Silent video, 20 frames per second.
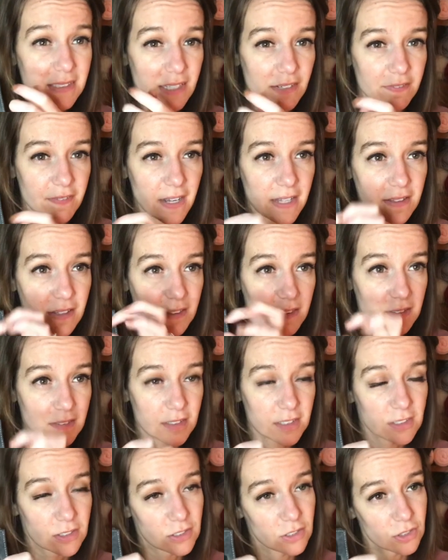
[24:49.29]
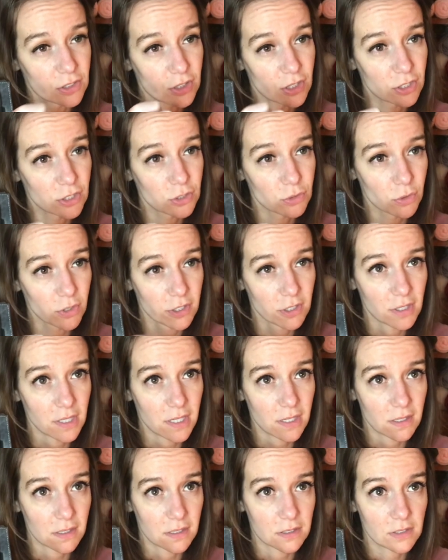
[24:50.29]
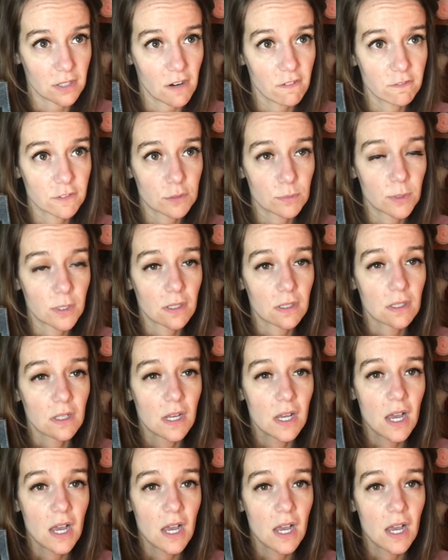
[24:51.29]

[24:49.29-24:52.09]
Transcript: I find that the shorter needle is comfortable,